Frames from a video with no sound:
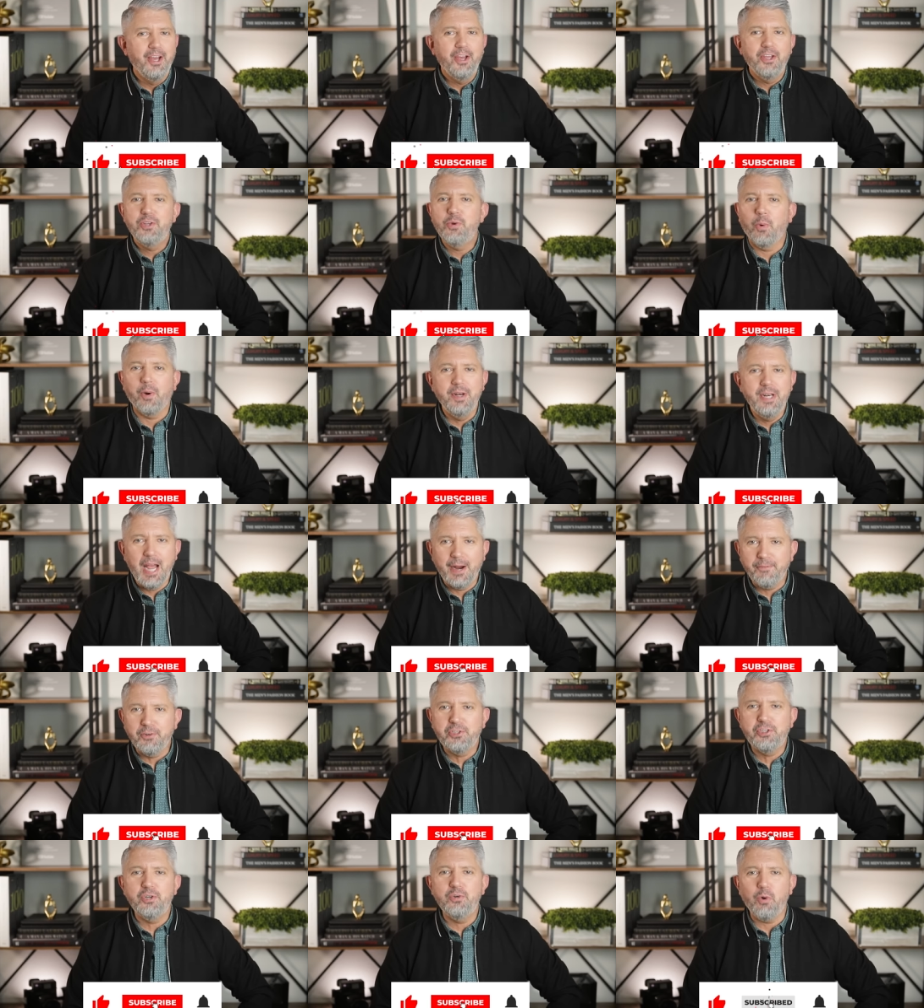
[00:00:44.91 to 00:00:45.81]
you are
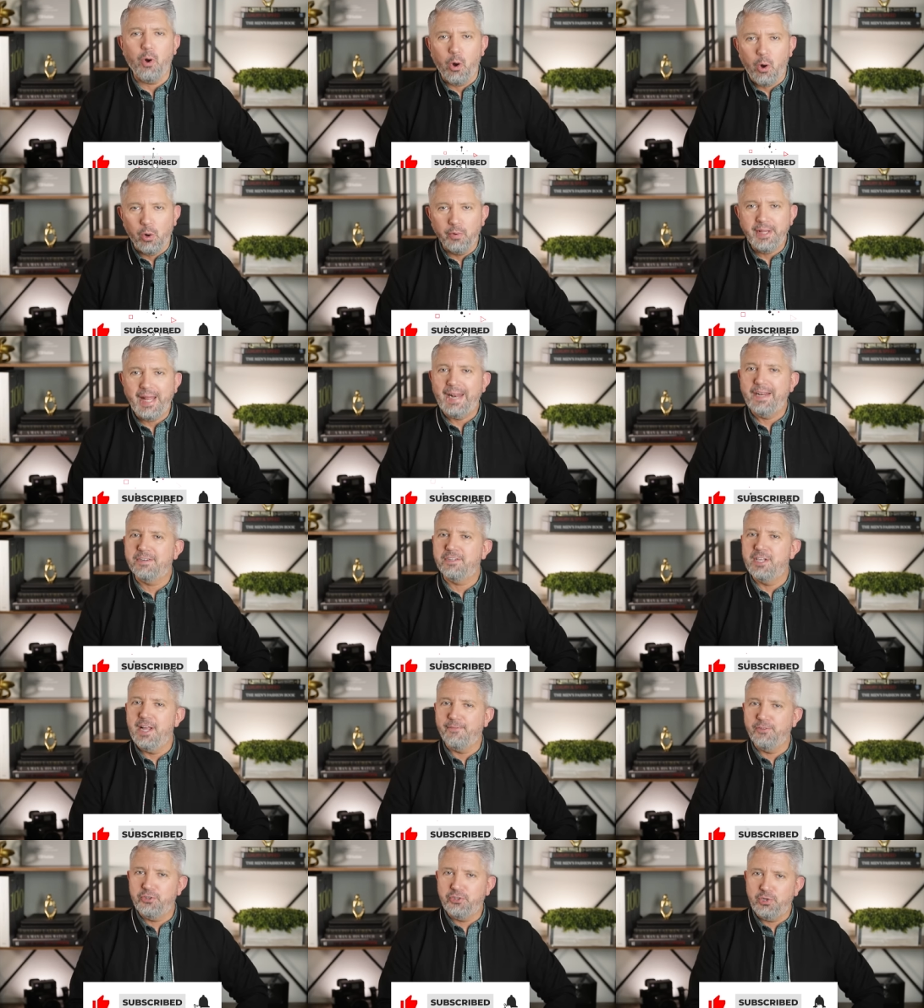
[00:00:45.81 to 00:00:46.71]
never too old and it's
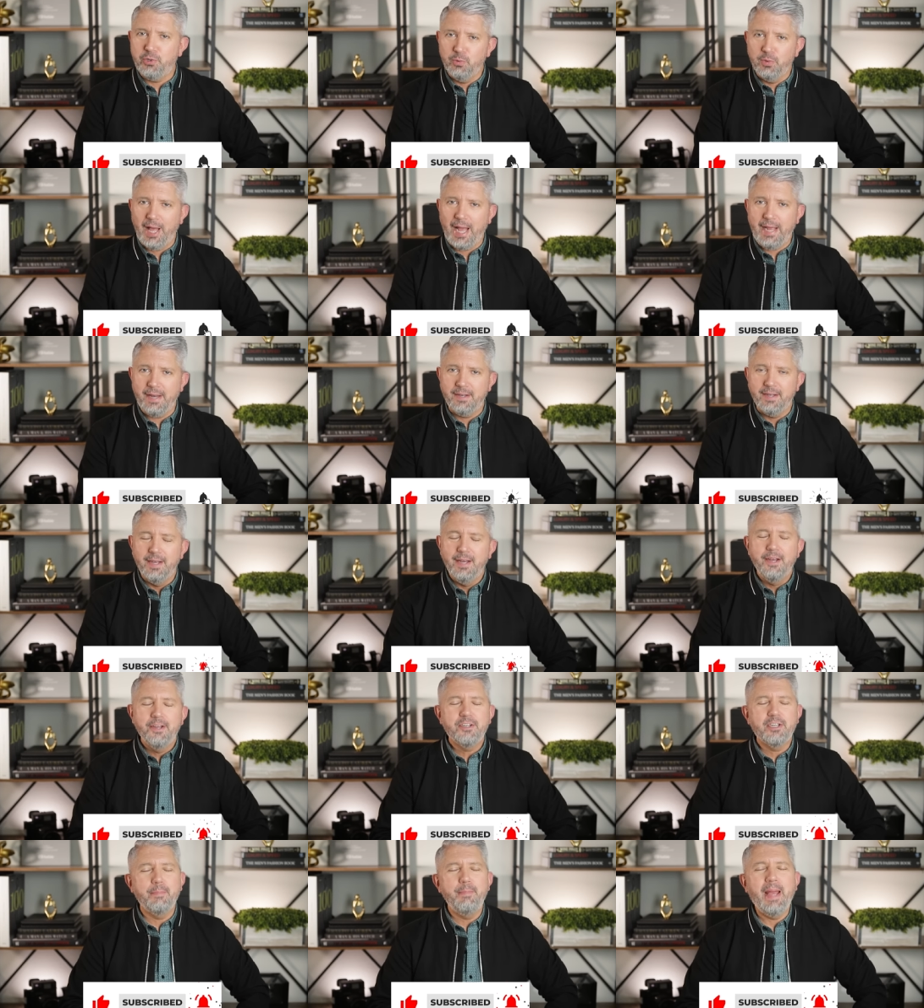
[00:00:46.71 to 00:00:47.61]
never too late
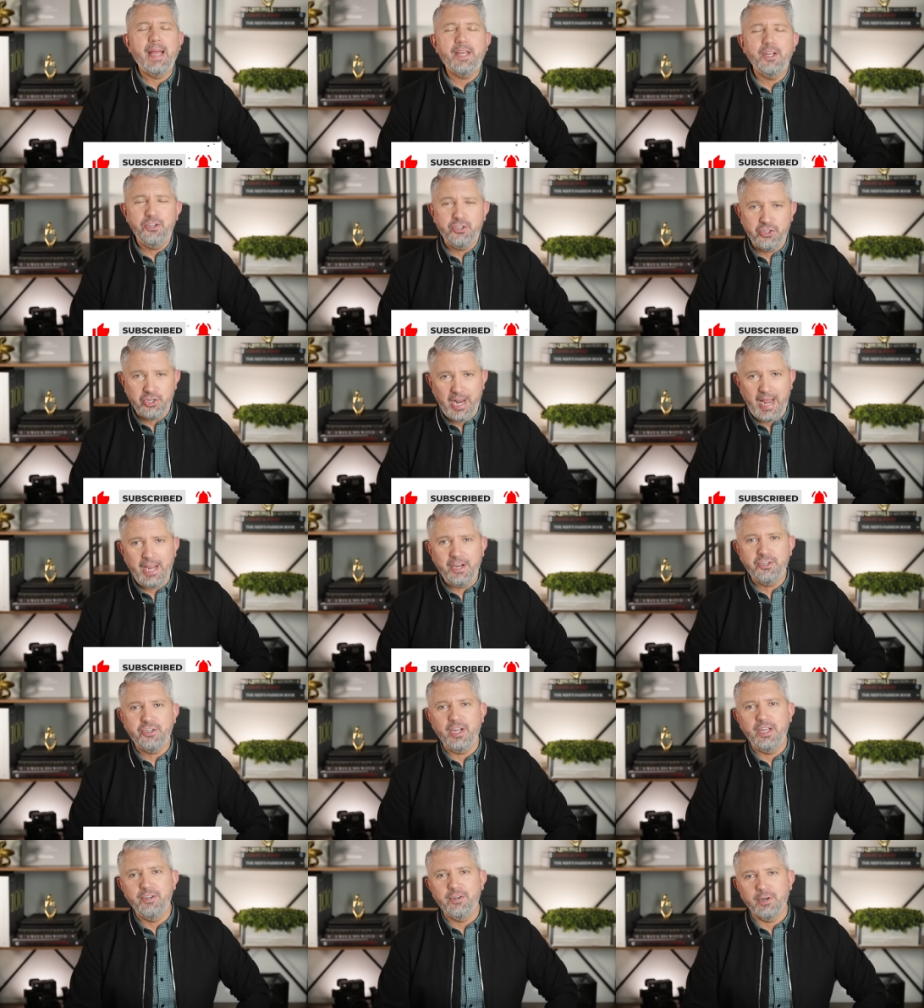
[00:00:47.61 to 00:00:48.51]
to make a
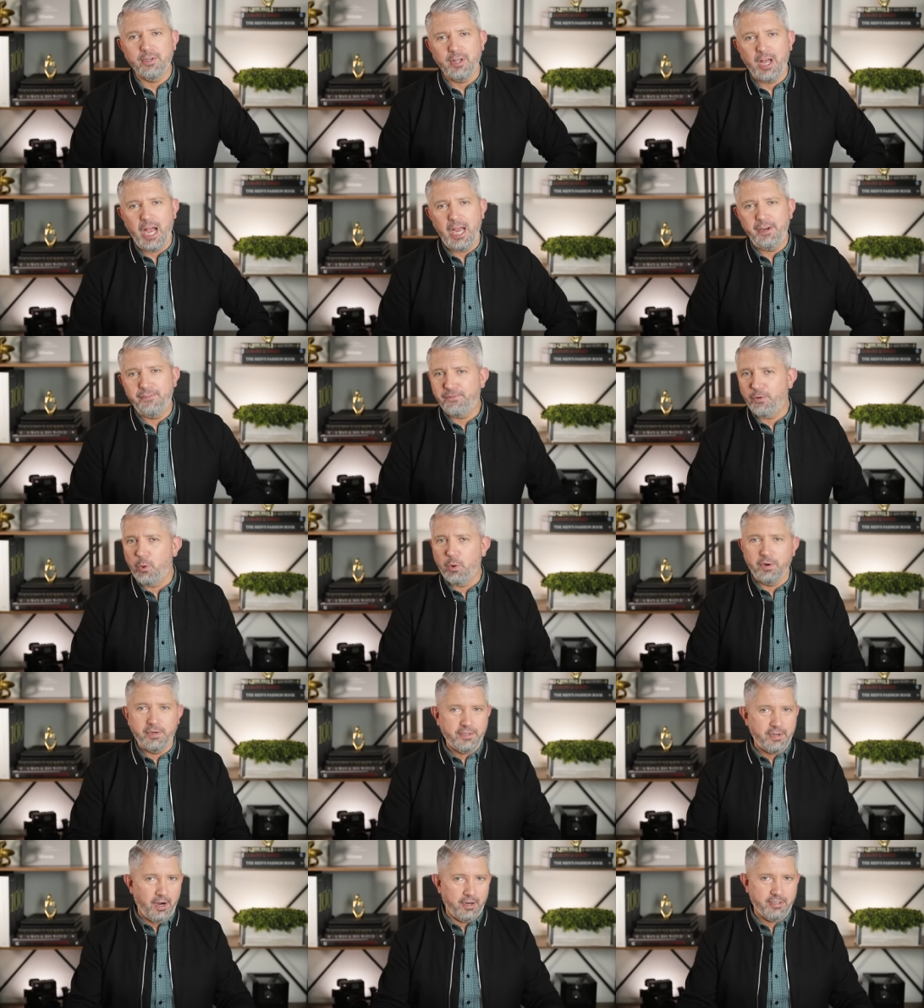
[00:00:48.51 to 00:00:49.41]
change in your life
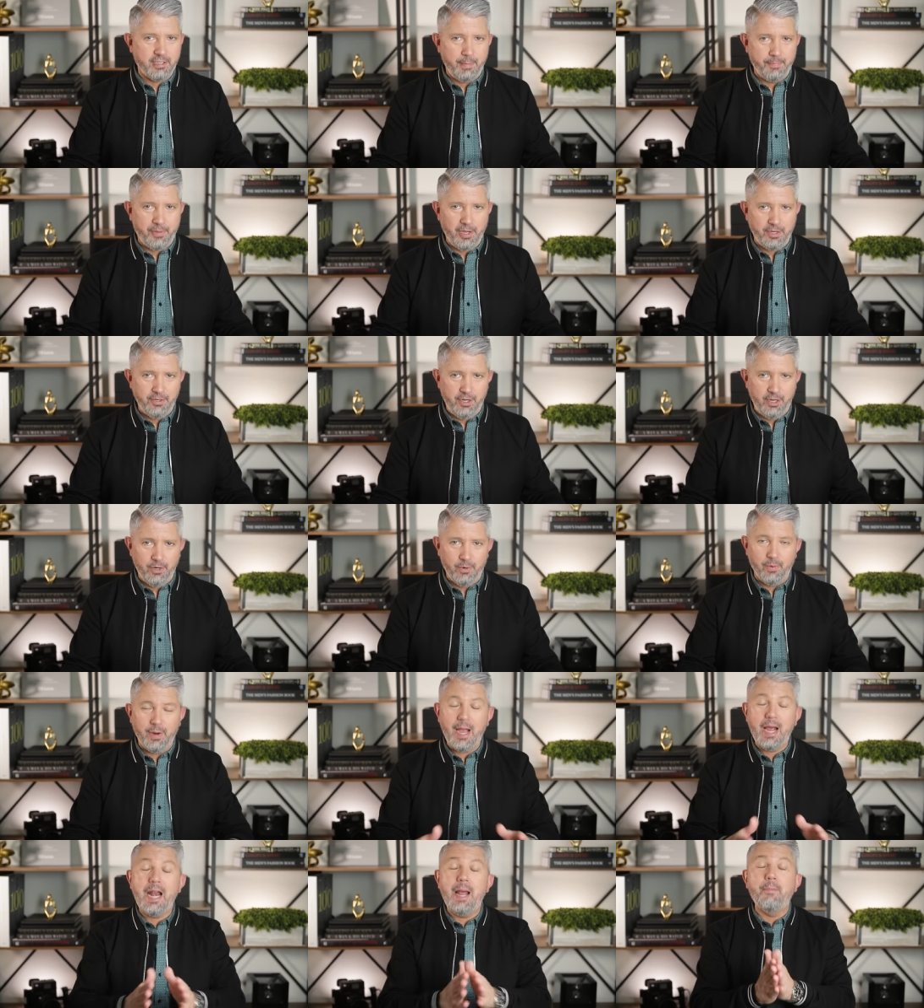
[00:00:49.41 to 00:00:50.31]
or start something
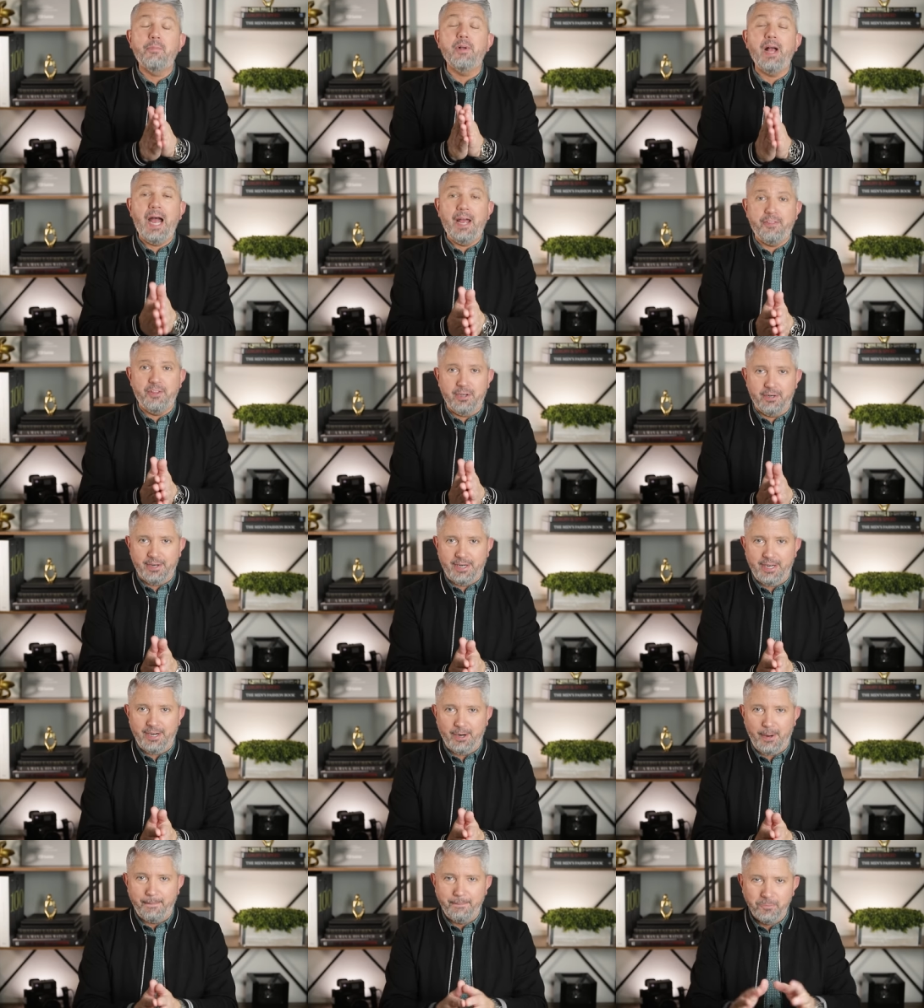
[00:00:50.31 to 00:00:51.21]
new. And I'm glad that you're
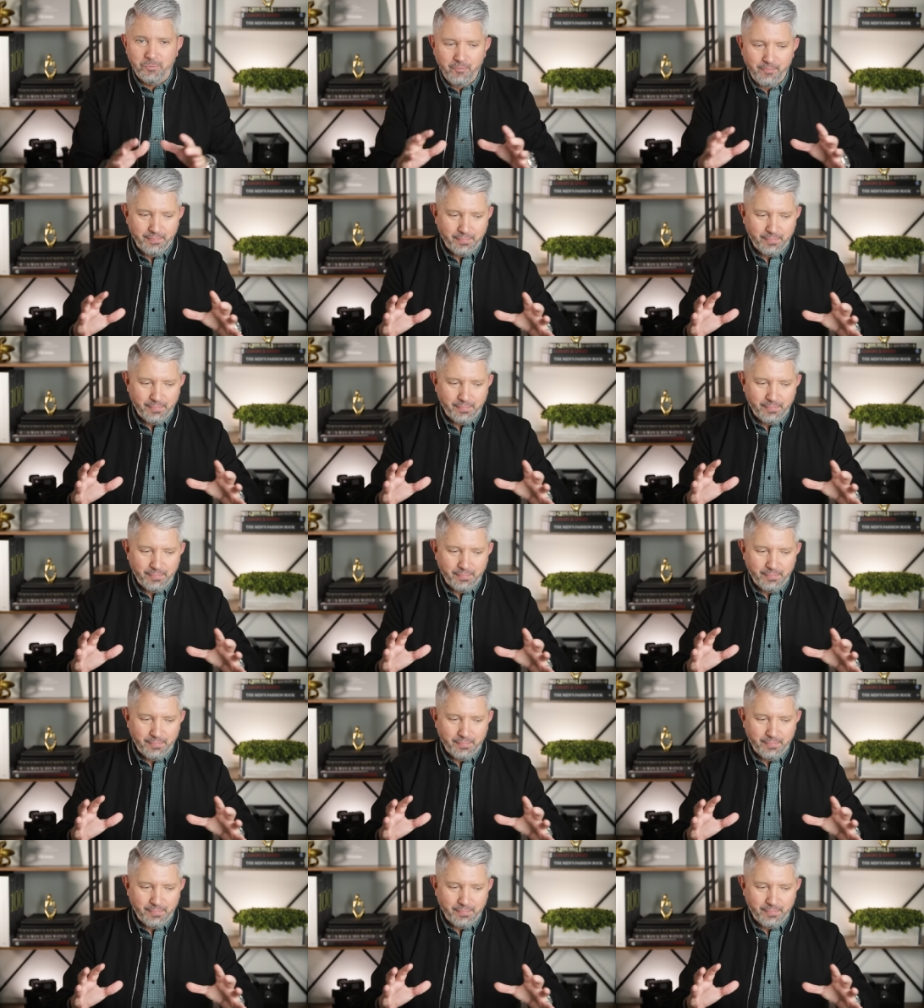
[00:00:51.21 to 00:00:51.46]
here.